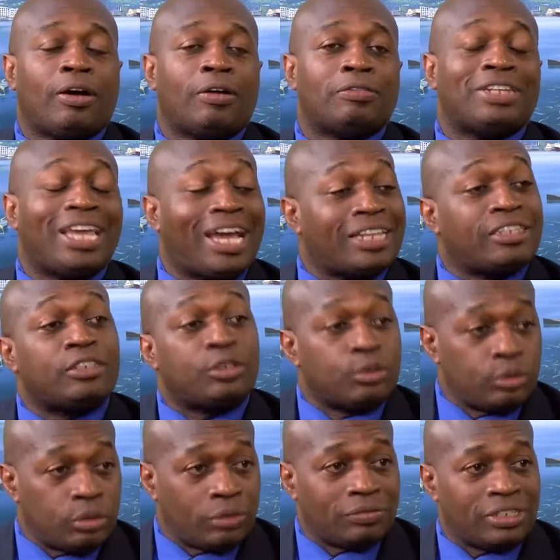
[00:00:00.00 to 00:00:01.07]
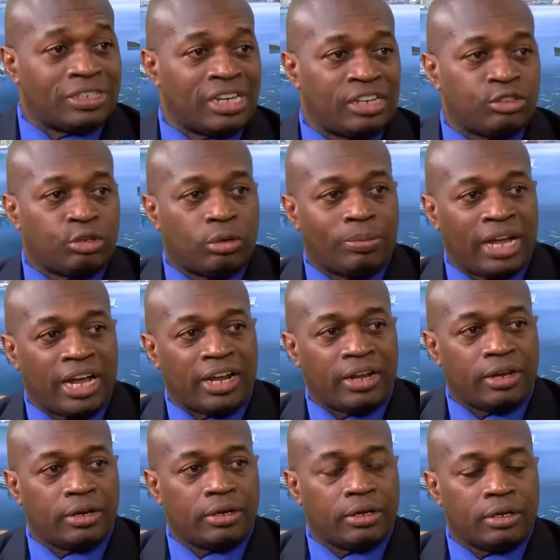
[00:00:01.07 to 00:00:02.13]
of the attitude of the central
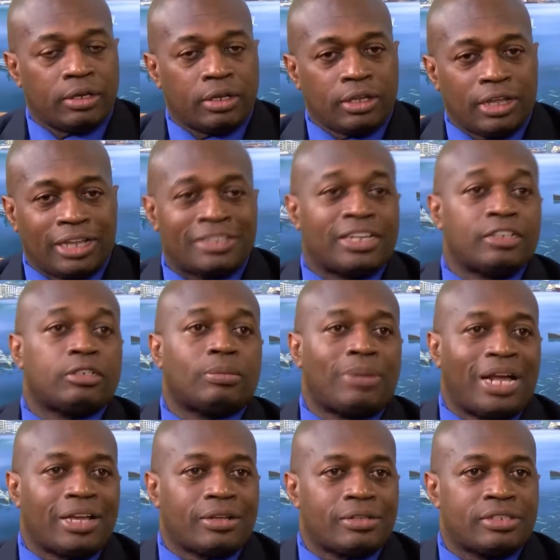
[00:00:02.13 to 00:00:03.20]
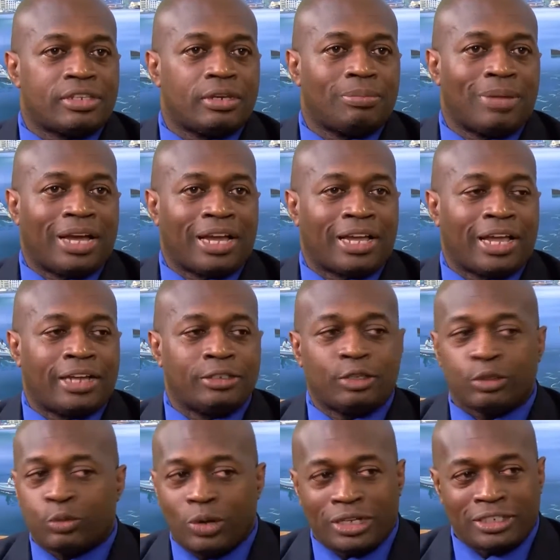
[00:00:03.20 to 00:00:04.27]
bank. A central bank could sit back and
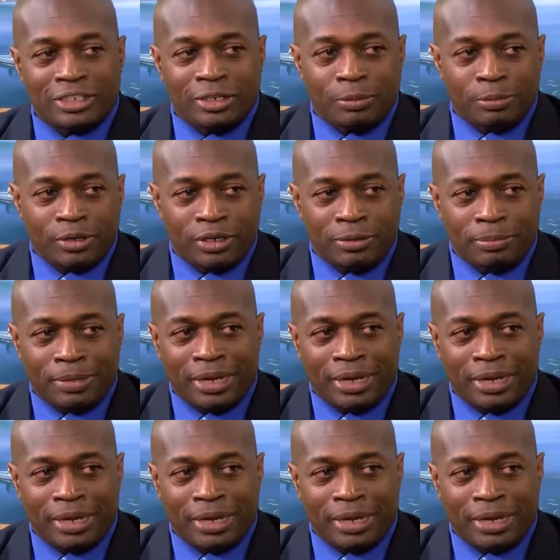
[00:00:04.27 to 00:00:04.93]
just watch e-money,